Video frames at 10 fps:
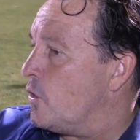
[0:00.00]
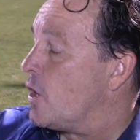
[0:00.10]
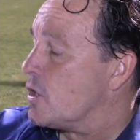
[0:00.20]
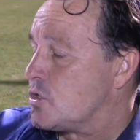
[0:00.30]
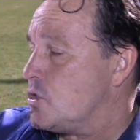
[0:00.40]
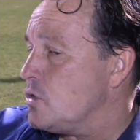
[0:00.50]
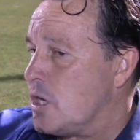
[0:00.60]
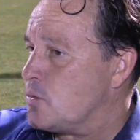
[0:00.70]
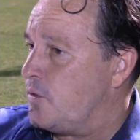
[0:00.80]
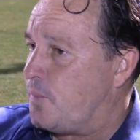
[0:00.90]
The last two
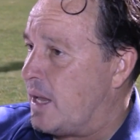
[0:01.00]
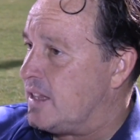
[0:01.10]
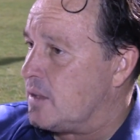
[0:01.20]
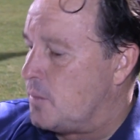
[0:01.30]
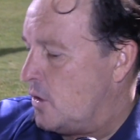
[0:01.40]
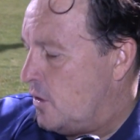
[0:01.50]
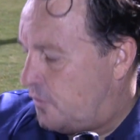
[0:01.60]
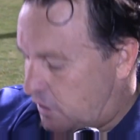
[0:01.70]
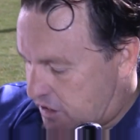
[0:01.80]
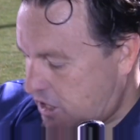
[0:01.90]
times we've played them
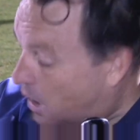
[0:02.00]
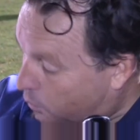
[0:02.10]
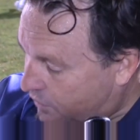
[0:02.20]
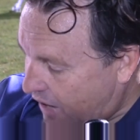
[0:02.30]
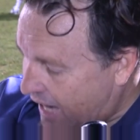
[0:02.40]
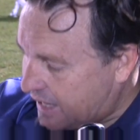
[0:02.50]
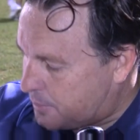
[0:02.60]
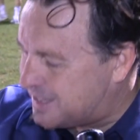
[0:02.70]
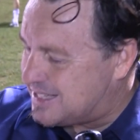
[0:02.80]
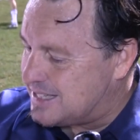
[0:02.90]
for this cup, we've had
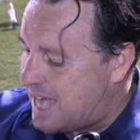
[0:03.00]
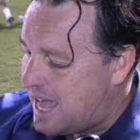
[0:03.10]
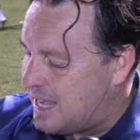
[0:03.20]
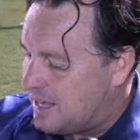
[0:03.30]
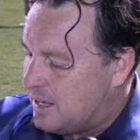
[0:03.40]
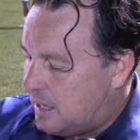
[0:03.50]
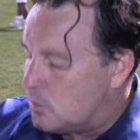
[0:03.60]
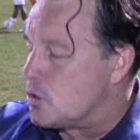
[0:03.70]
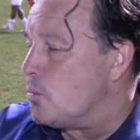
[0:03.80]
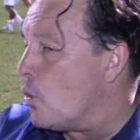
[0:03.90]
it, but today it
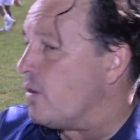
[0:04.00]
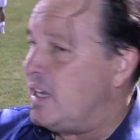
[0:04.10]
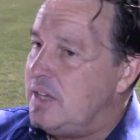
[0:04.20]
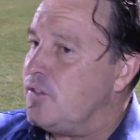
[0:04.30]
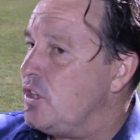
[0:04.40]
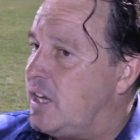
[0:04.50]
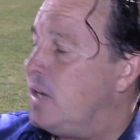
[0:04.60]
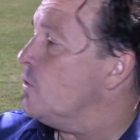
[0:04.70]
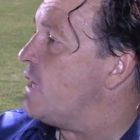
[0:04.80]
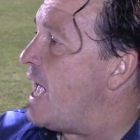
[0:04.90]
was a more even
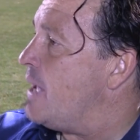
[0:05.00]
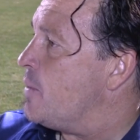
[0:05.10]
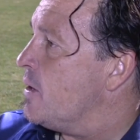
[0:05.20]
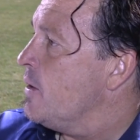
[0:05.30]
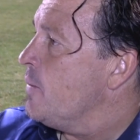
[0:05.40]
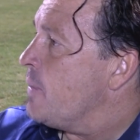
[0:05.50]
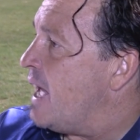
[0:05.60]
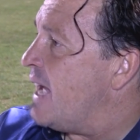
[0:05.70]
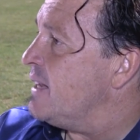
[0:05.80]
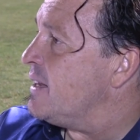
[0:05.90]
keel game,
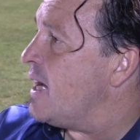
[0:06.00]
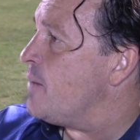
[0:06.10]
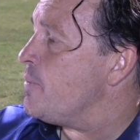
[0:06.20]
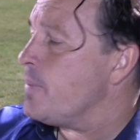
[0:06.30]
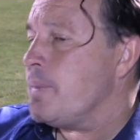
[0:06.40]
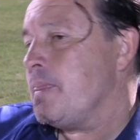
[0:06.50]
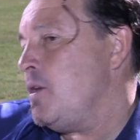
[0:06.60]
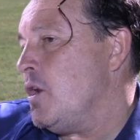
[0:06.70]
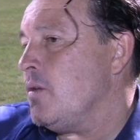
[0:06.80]
and you